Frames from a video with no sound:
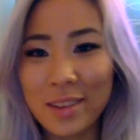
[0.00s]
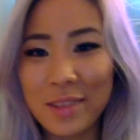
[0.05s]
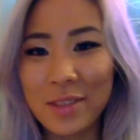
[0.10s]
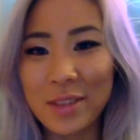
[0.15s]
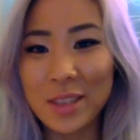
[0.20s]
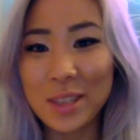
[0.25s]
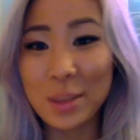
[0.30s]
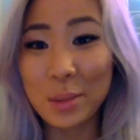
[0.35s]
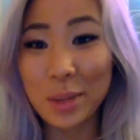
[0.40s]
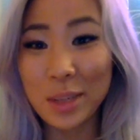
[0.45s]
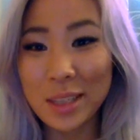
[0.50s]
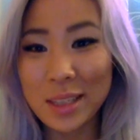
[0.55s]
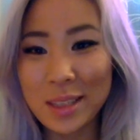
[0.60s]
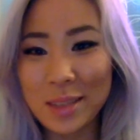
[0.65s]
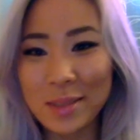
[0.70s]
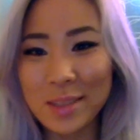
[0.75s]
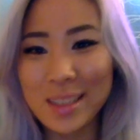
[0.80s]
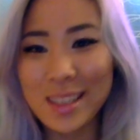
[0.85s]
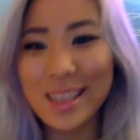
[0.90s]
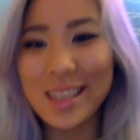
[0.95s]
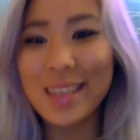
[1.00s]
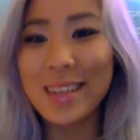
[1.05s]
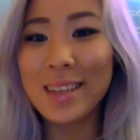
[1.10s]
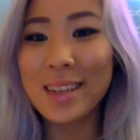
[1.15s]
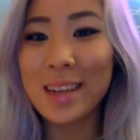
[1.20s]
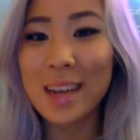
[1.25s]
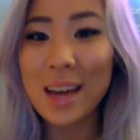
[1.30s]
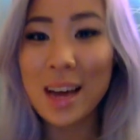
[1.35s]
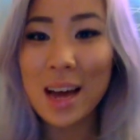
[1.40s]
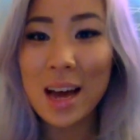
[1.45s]
for
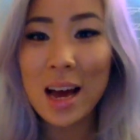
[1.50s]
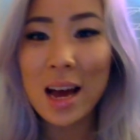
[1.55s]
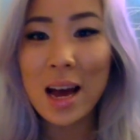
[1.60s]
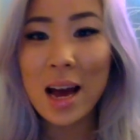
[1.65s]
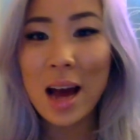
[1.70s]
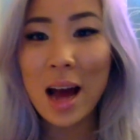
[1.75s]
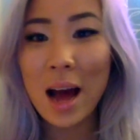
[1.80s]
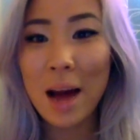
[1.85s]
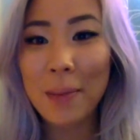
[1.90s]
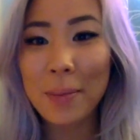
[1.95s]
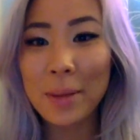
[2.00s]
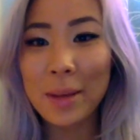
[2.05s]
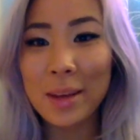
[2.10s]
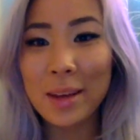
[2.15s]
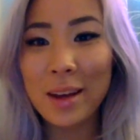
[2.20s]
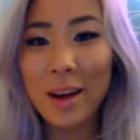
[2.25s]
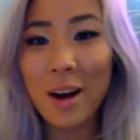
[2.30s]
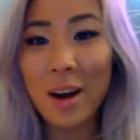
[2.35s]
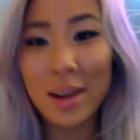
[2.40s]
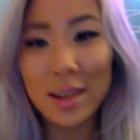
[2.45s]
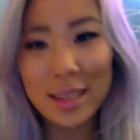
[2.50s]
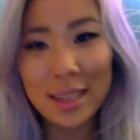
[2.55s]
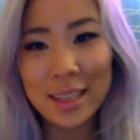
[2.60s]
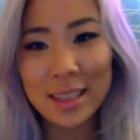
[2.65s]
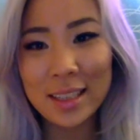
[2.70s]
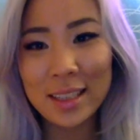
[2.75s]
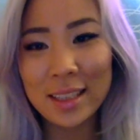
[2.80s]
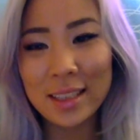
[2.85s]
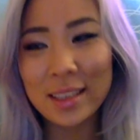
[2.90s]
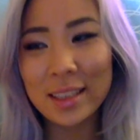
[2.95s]
2017. Happy holiday
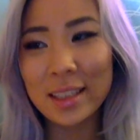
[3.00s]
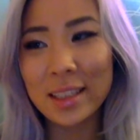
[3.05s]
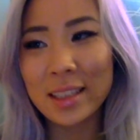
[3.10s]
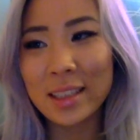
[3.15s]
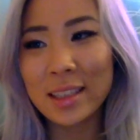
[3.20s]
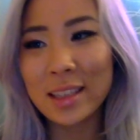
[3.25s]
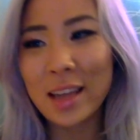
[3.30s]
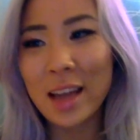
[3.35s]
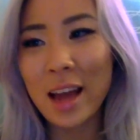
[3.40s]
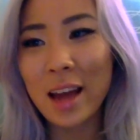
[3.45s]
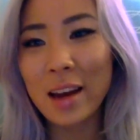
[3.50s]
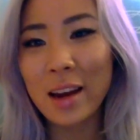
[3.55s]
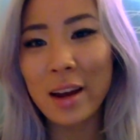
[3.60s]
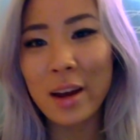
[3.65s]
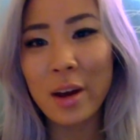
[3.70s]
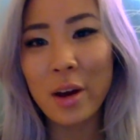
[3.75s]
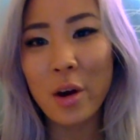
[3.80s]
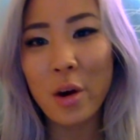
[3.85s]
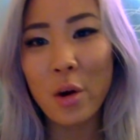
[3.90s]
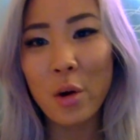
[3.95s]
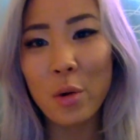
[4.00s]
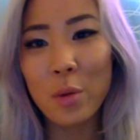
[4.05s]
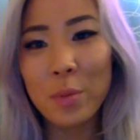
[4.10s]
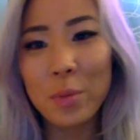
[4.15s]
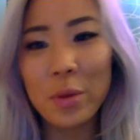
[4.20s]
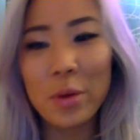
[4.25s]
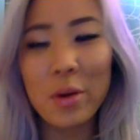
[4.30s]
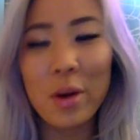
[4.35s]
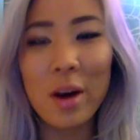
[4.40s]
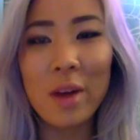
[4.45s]
season, and I hope
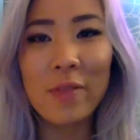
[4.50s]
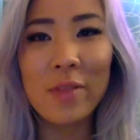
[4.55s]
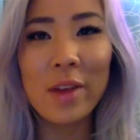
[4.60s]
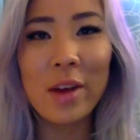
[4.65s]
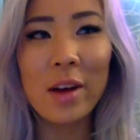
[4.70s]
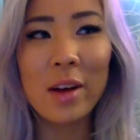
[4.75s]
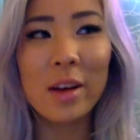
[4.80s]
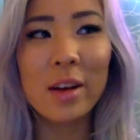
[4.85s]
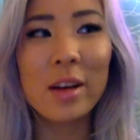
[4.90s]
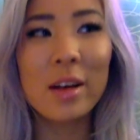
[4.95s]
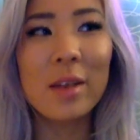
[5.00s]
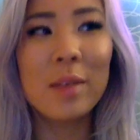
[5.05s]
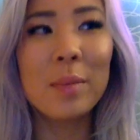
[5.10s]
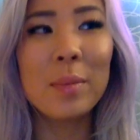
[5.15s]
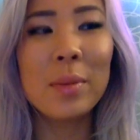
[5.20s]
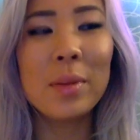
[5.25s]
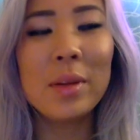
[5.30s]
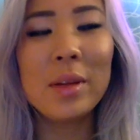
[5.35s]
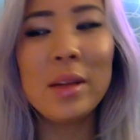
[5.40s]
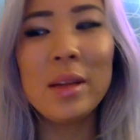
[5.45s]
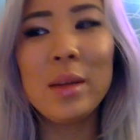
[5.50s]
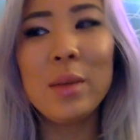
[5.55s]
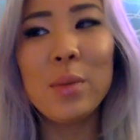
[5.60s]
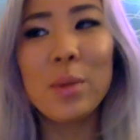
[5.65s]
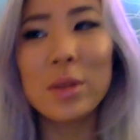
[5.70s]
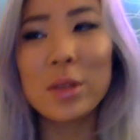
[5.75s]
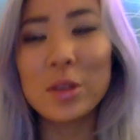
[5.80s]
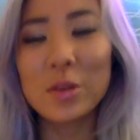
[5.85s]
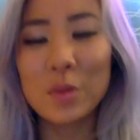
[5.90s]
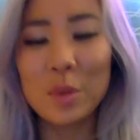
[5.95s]
you have a completely
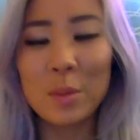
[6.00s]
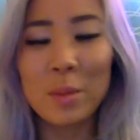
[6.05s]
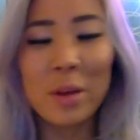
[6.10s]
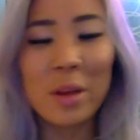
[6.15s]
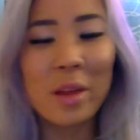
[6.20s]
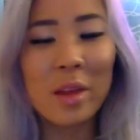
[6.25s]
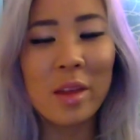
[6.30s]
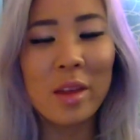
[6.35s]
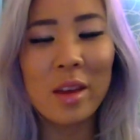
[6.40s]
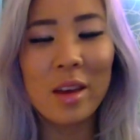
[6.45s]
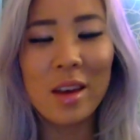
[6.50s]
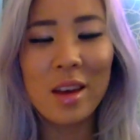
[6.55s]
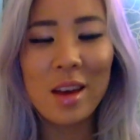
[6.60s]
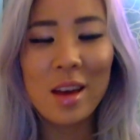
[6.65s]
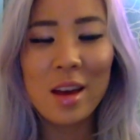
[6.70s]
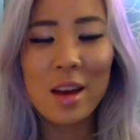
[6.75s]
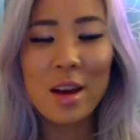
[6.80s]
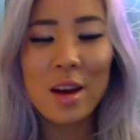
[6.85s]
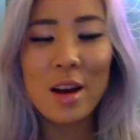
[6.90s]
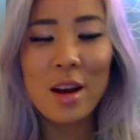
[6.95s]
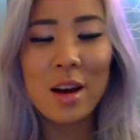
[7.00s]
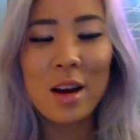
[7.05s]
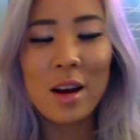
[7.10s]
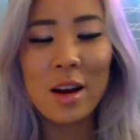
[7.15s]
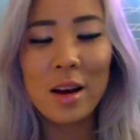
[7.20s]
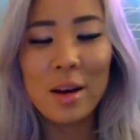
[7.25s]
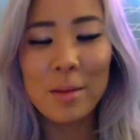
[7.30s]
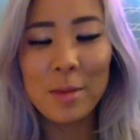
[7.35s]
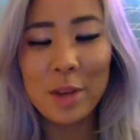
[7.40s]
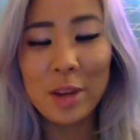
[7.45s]
wonderful month.
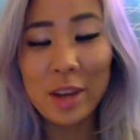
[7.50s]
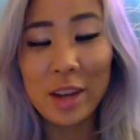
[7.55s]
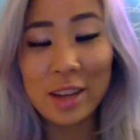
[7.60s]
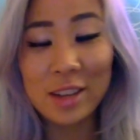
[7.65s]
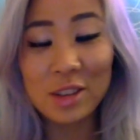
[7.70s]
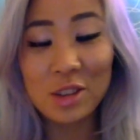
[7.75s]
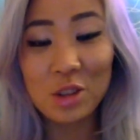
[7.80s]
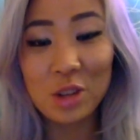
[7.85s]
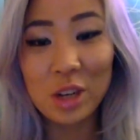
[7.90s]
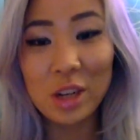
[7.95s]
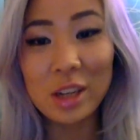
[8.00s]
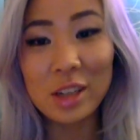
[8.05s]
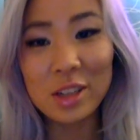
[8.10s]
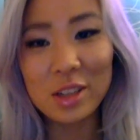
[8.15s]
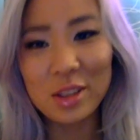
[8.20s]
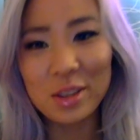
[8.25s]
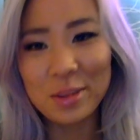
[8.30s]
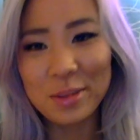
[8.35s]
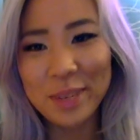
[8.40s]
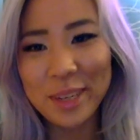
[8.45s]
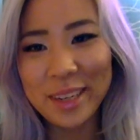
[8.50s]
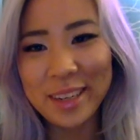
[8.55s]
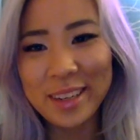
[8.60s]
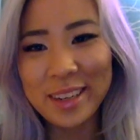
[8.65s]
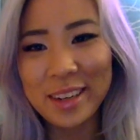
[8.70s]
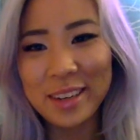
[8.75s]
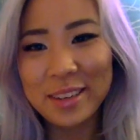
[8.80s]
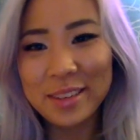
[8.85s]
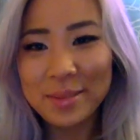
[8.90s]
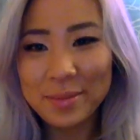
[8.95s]
I'm going to get straight into the reading
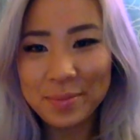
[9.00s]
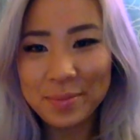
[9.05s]
now.